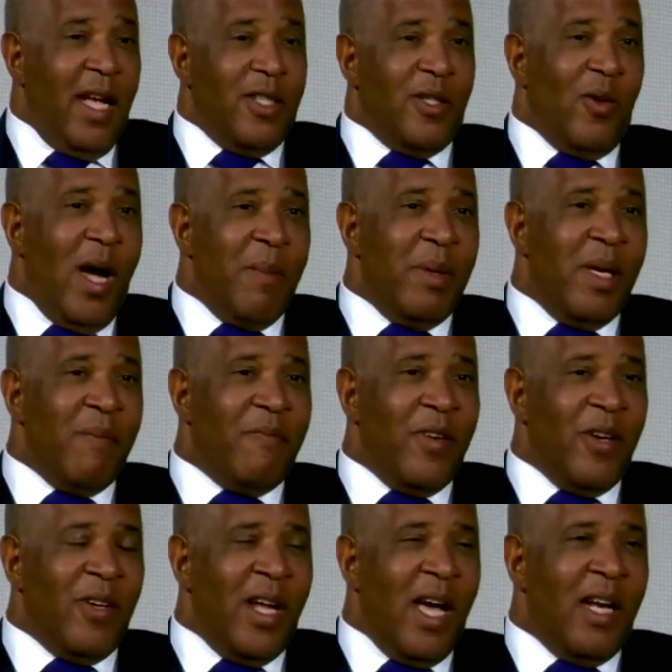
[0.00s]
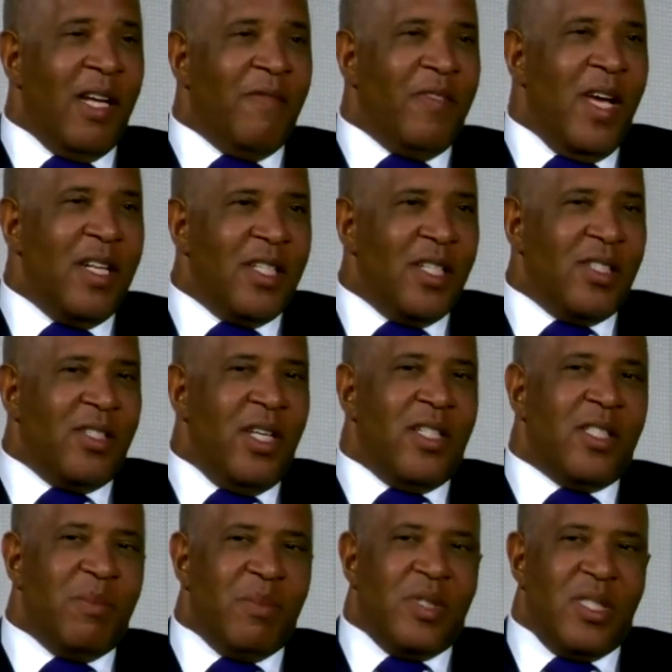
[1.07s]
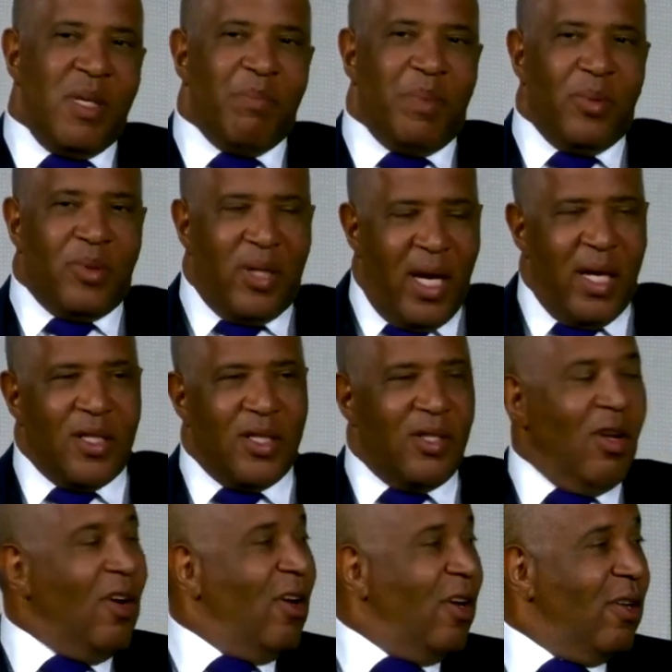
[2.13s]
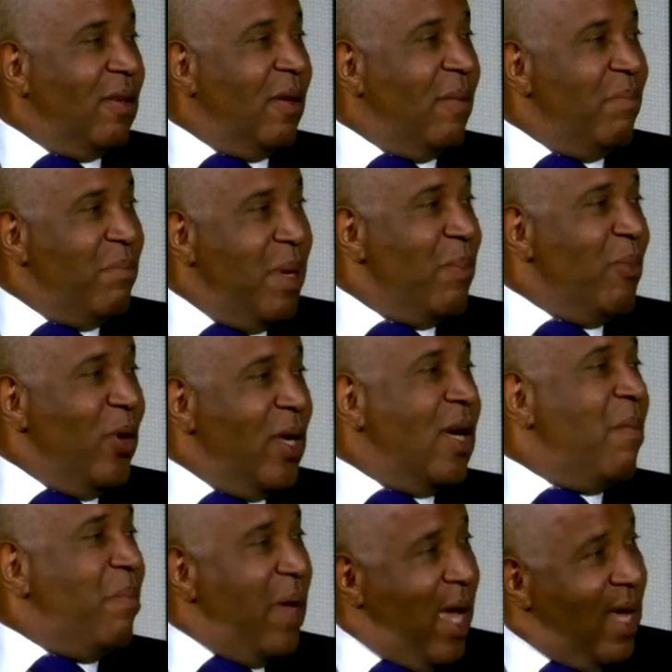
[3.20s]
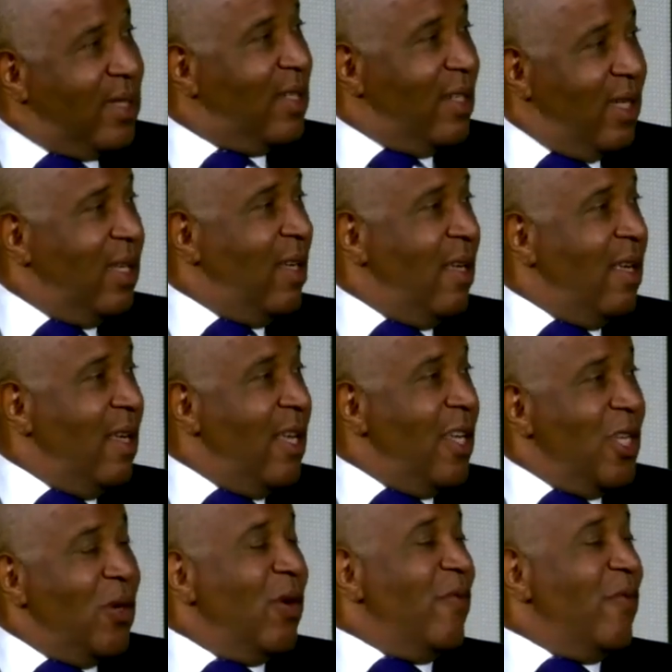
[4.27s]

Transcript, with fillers: And so IBM figured out if they just did some simple tests on memory capacity, mm.